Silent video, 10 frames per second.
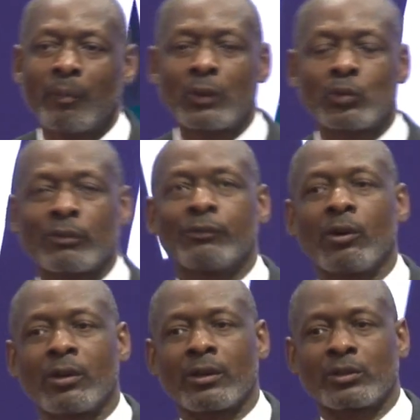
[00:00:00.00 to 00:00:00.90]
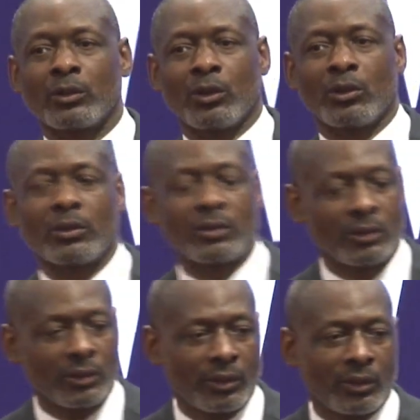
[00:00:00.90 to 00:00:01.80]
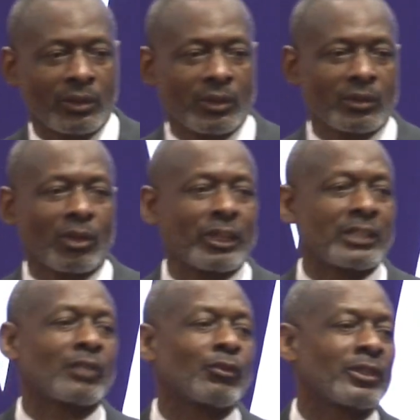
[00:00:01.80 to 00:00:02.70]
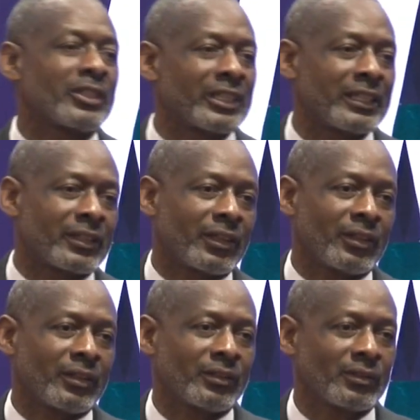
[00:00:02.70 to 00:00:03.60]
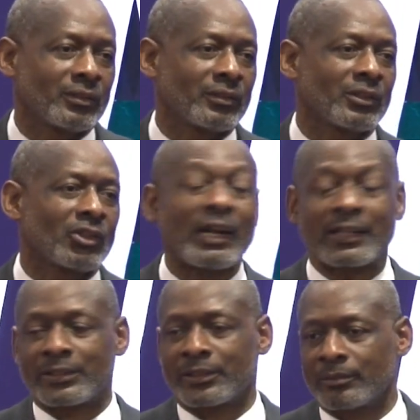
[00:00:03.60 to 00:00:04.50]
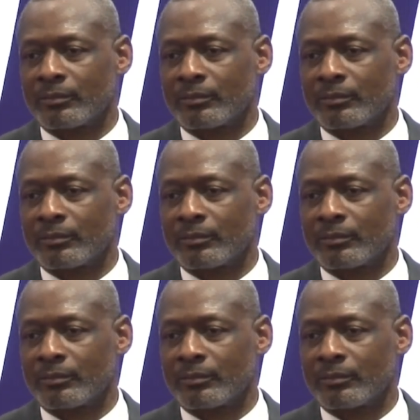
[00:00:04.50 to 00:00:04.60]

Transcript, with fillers: but we focus on the reason for the season Christ.